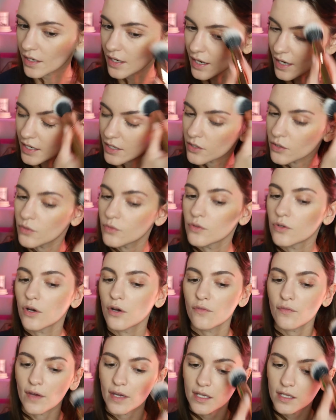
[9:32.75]
I don't know
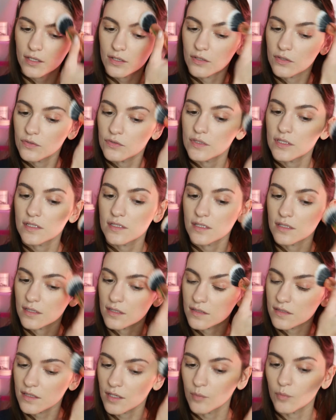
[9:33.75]
if I could use this in the
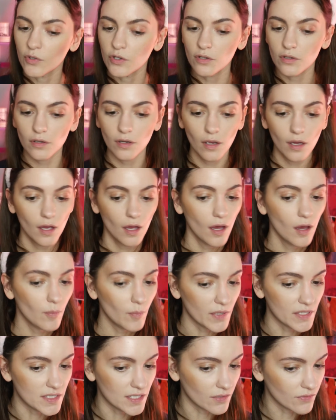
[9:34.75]
summer,
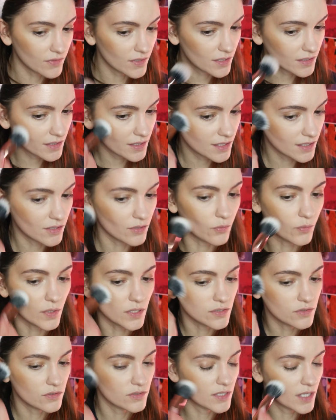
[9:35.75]
but definitely in the
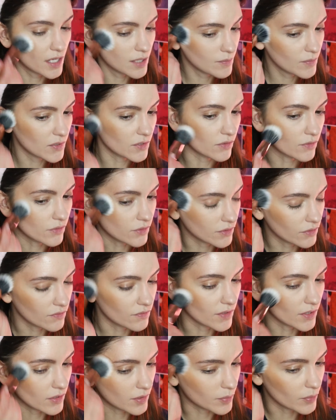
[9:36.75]
winter time, it'll look
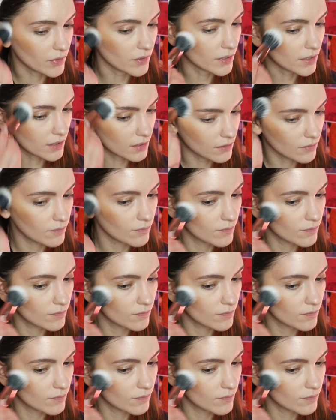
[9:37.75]
very pretty.